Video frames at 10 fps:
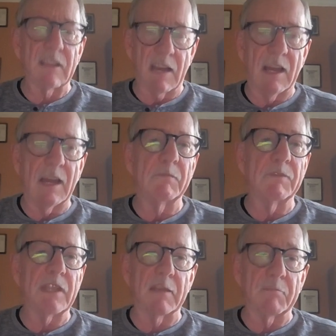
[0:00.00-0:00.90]

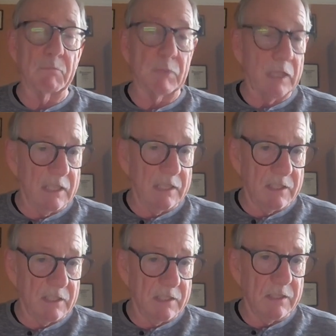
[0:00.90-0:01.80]
times and
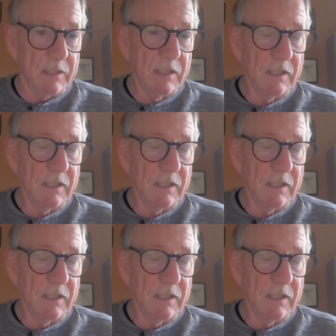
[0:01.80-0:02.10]
places